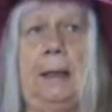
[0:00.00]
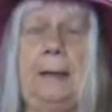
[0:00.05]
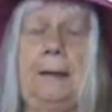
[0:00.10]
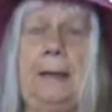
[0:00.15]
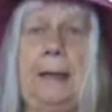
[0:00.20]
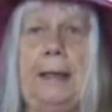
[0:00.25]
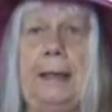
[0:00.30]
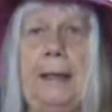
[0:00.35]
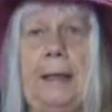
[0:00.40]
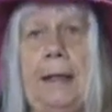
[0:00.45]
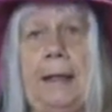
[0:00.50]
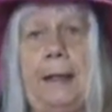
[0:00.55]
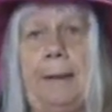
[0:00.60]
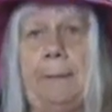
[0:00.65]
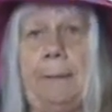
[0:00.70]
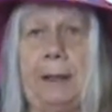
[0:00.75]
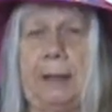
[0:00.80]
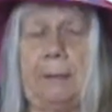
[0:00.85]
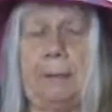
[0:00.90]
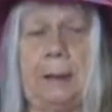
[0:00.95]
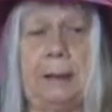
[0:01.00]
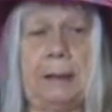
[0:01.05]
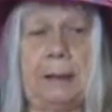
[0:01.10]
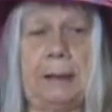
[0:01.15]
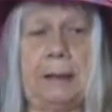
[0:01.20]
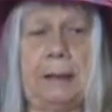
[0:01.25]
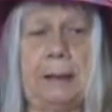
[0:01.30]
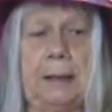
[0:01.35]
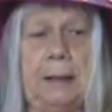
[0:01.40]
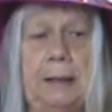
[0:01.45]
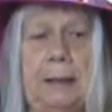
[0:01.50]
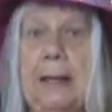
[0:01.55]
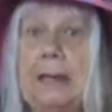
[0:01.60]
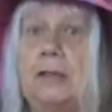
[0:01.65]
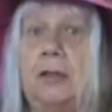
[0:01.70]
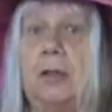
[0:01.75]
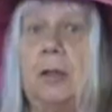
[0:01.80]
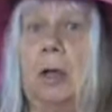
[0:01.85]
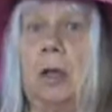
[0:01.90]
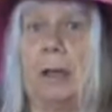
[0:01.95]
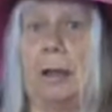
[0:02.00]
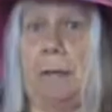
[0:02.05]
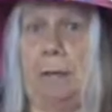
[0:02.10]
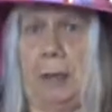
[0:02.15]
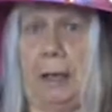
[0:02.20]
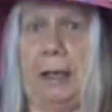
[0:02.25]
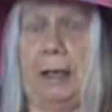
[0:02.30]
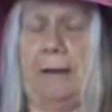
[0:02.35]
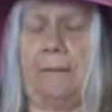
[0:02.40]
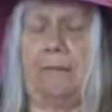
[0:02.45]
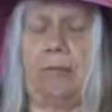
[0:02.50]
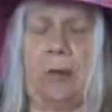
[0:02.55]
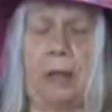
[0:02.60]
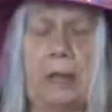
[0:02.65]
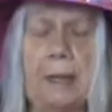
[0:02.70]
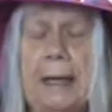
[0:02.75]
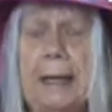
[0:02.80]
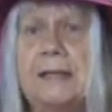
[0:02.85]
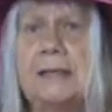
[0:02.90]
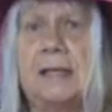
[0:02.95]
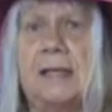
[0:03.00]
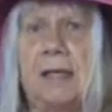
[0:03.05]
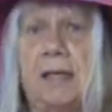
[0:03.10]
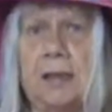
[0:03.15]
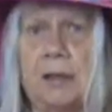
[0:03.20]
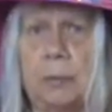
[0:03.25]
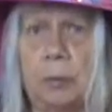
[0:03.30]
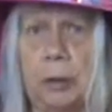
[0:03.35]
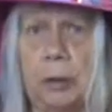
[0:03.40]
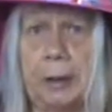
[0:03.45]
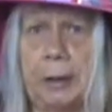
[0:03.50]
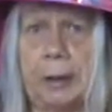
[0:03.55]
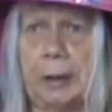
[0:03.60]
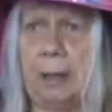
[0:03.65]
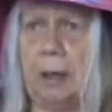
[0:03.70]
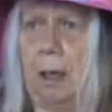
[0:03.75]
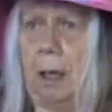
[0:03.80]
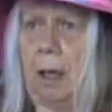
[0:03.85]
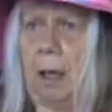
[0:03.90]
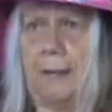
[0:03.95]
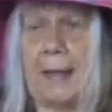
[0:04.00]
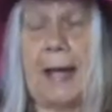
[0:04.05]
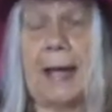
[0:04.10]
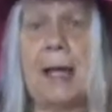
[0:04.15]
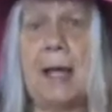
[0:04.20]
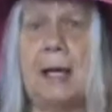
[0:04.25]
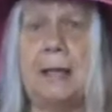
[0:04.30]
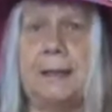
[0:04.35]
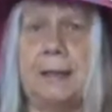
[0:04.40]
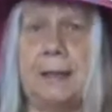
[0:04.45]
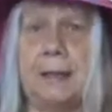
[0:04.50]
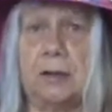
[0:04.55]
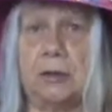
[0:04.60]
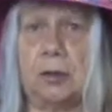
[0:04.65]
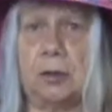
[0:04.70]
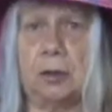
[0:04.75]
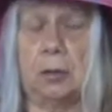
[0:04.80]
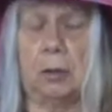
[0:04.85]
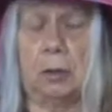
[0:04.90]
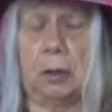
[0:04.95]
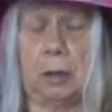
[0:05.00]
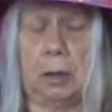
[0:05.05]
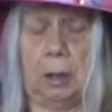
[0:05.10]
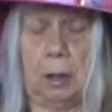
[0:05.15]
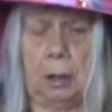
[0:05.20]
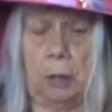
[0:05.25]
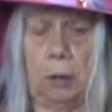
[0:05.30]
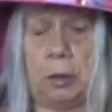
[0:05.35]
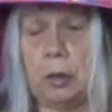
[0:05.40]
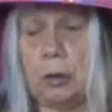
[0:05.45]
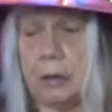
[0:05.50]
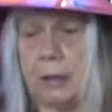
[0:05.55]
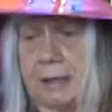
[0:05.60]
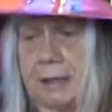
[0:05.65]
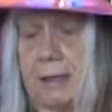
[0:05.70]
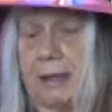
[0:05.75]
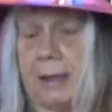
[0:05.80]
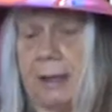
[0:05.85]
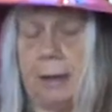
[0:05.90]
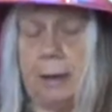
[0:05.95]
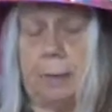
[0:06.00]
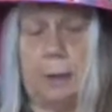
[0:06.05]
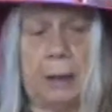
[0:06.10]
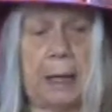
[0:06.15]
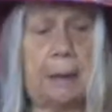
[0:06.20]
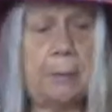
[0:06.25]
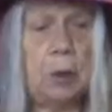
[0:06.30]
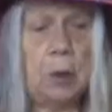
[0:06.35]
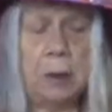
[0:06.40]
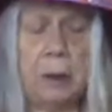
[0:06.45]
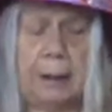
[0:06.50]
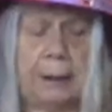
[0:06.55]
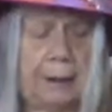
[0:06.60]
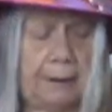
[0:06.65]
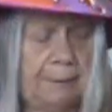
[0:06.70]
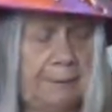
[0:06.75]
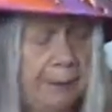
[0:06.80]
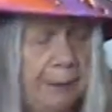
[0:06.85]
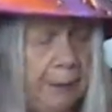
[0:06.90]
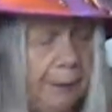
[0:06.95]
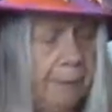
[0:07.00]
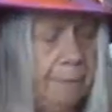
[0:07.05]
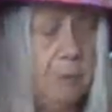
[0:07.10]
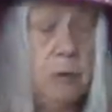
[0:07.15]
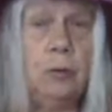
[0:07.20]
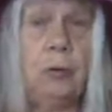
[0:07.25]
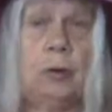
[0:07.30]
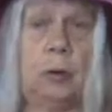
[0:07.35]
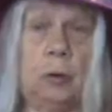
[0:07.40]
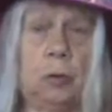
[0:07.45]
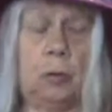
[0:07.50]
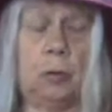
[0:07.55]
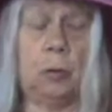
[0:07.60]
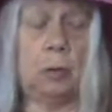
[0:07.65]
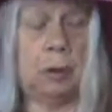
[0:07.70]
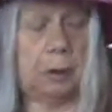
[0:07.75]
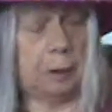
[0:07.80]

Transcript: let me, but they soon got up and left. Well, that's another point. That kind of tells you, well, you can sit here, but I'm going to leave then if you do.